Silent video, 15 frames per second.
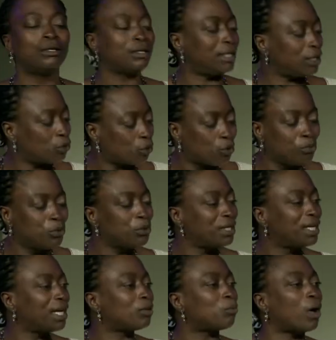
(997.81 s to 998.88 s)
they don't
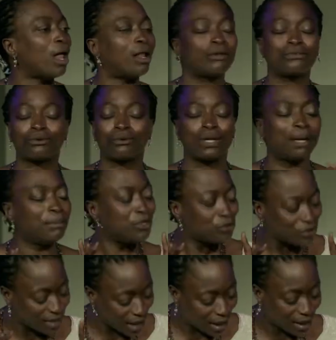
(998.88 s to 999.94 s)
communicate well, so let me
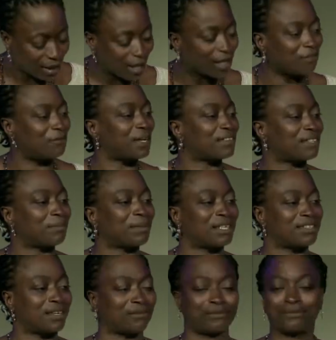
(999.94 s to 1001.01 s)
just get in there and fix it
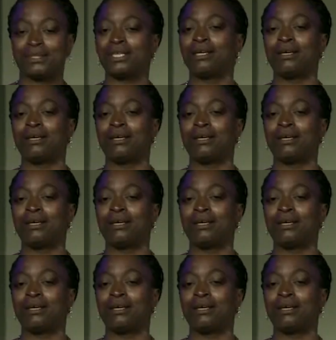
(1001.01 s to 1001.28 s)
myself.